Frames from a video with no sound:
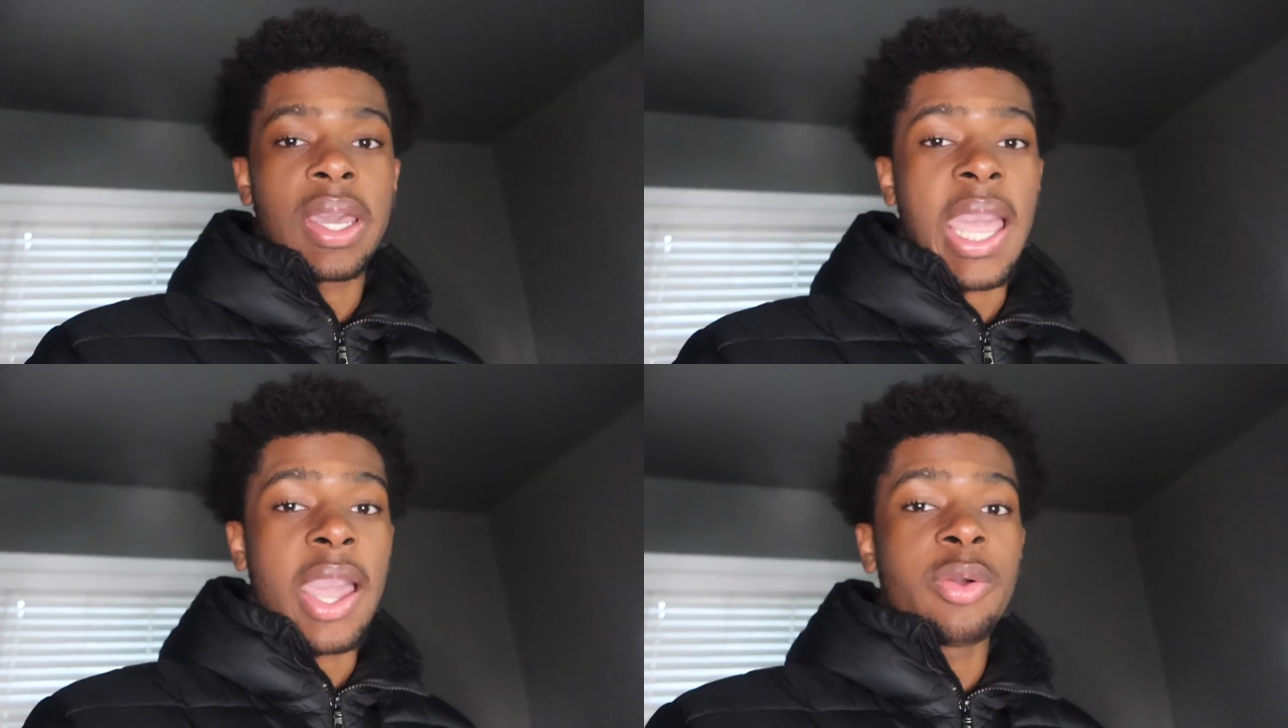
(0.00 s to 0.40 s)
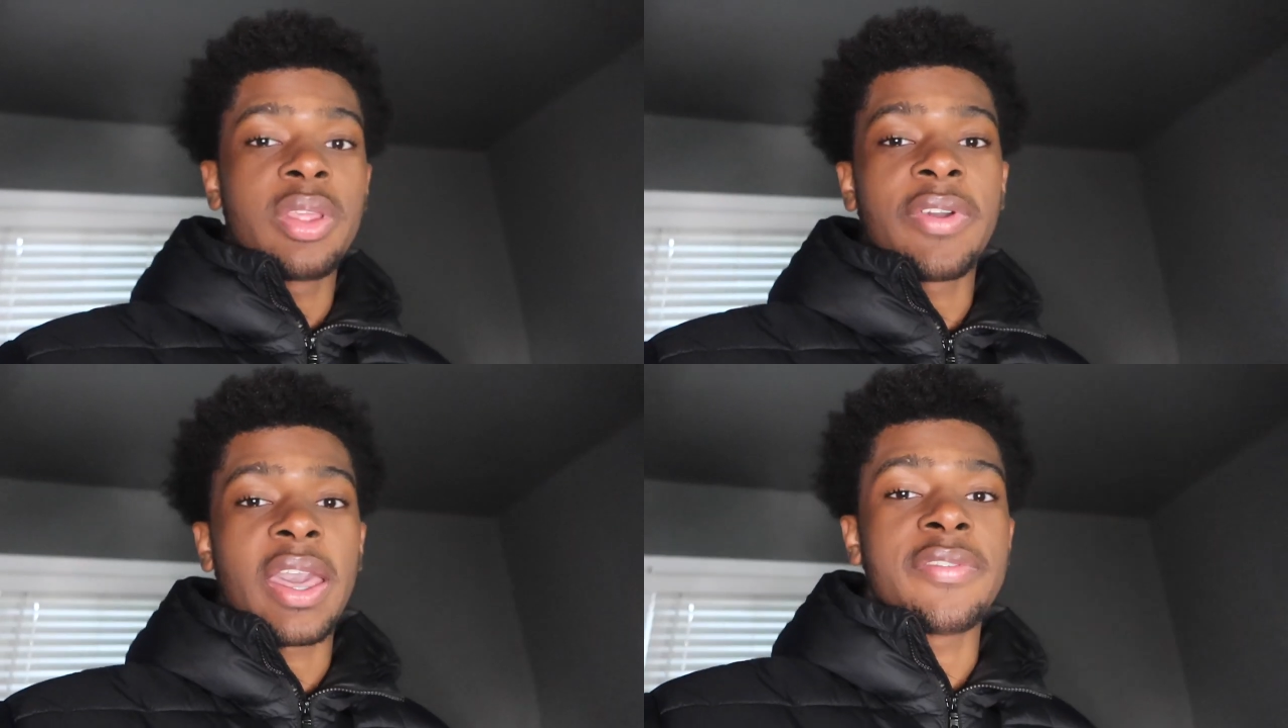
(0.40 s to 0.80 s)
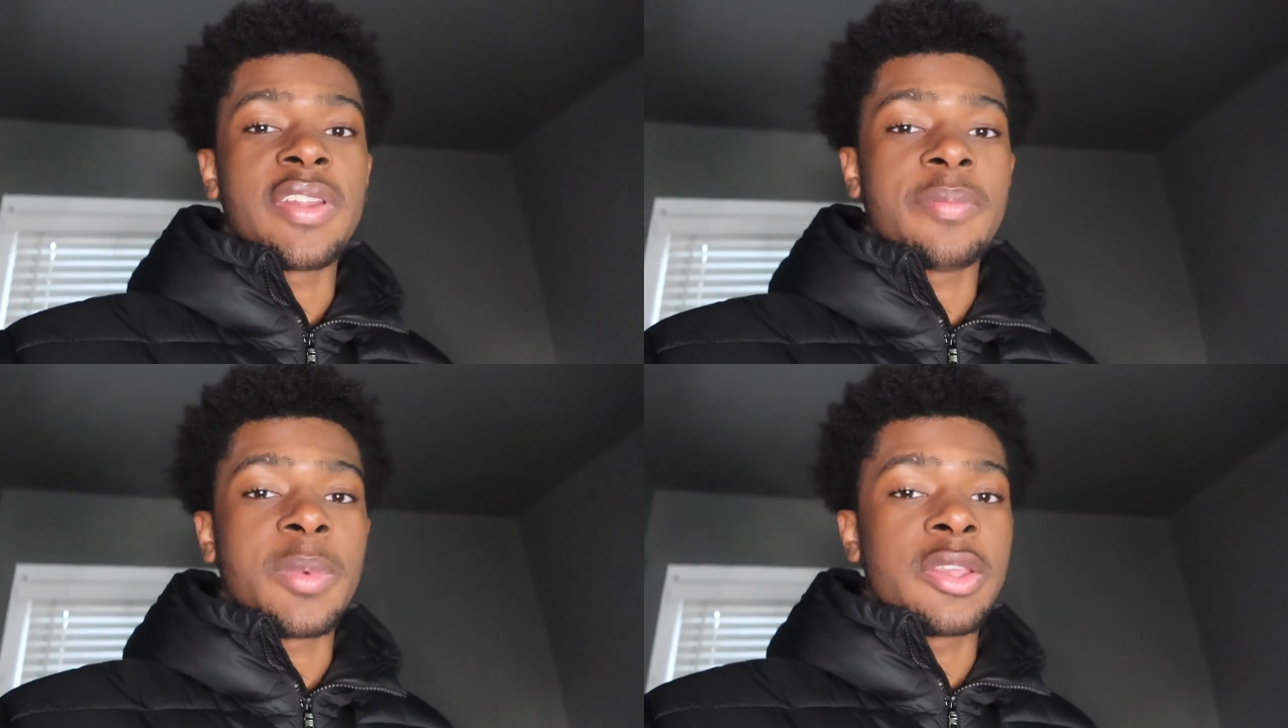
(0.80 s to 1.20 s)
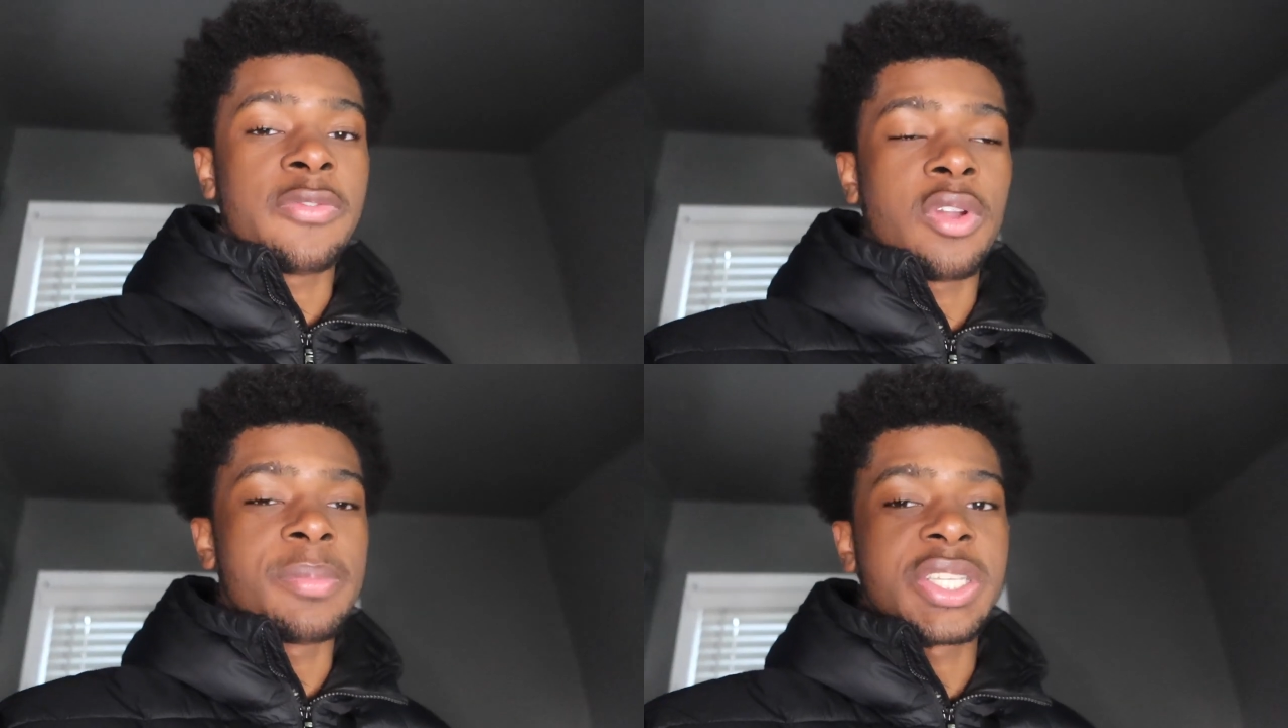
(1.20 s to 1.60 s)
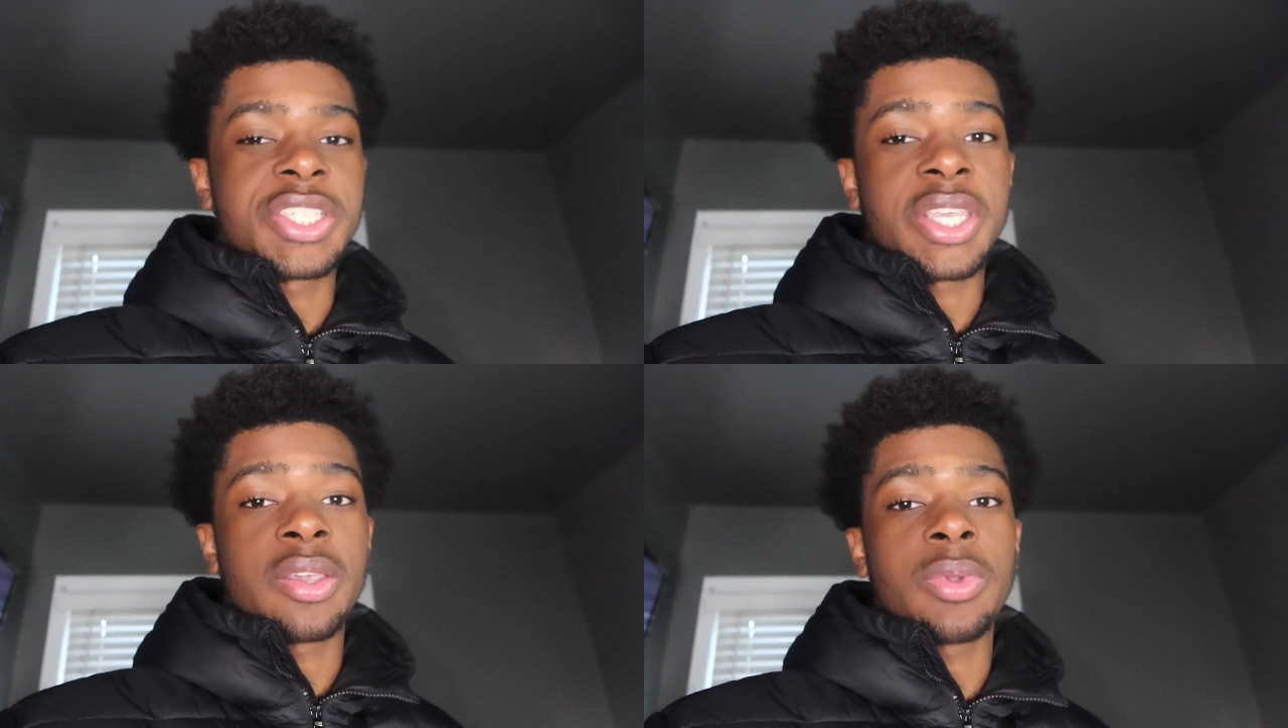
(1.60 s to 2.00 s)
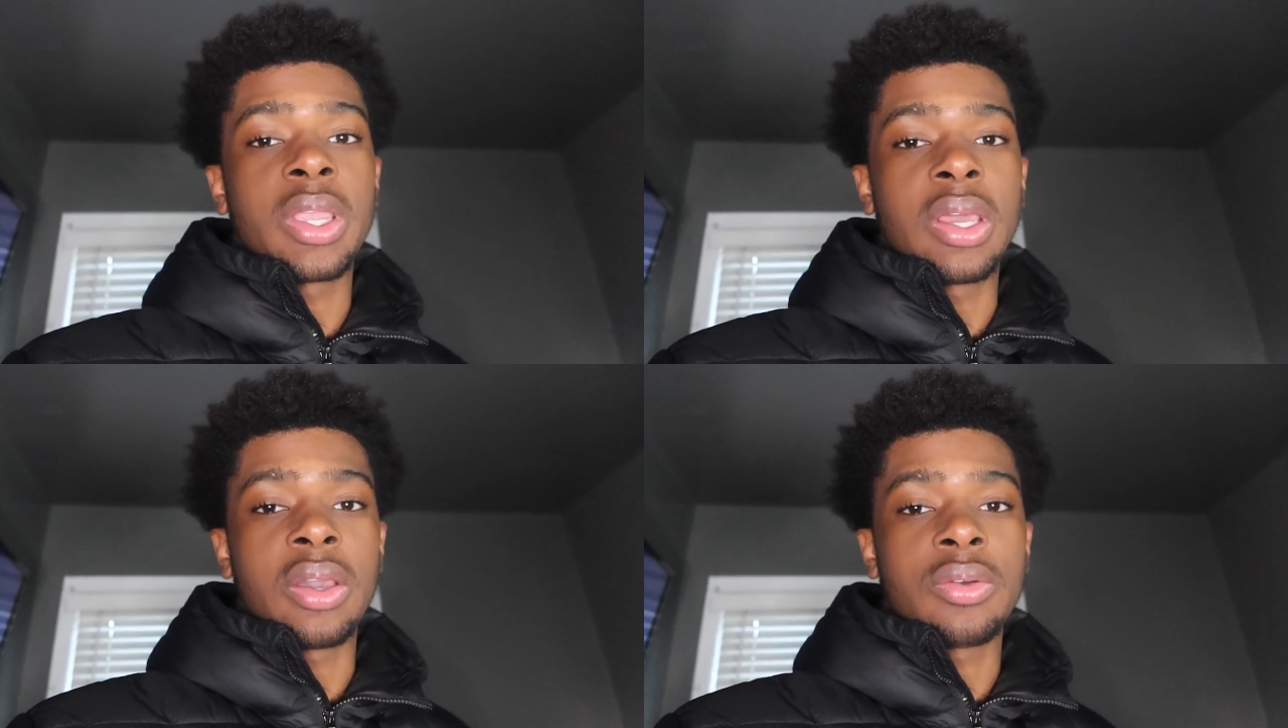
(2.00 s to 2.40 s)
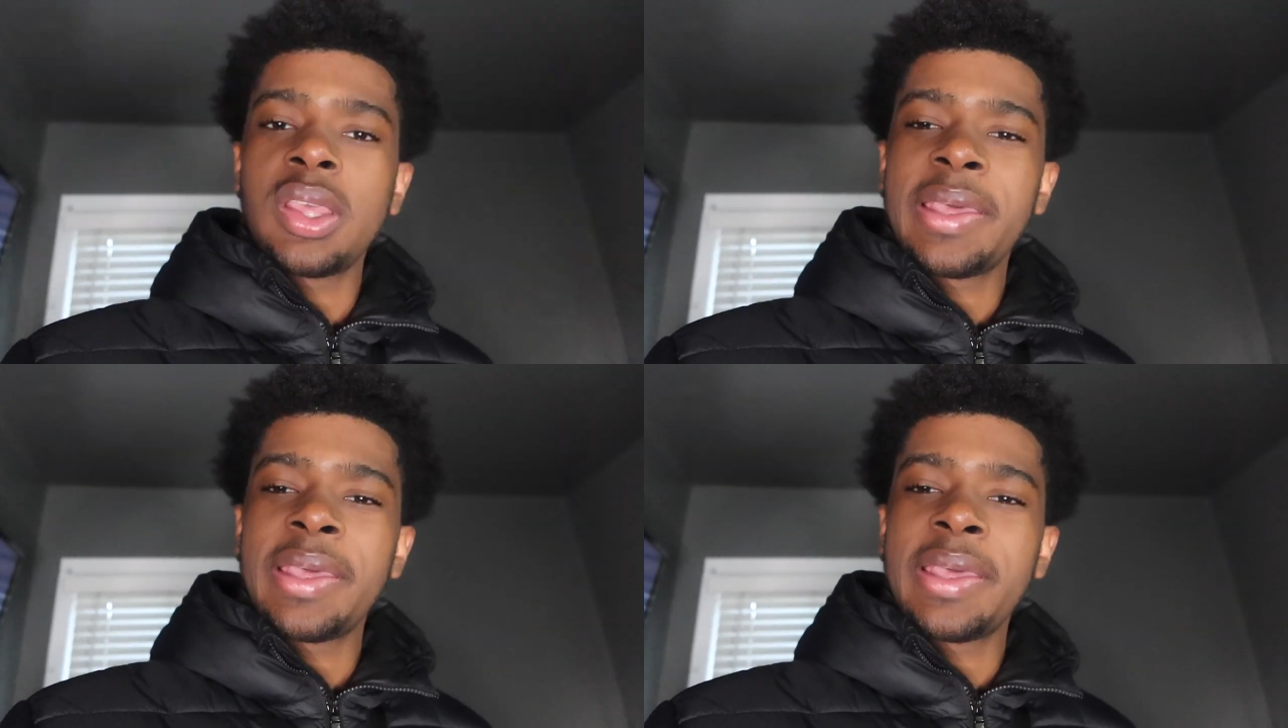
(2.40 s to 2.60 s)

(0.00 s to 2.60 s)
I don't even have enough money for a McChicken right now.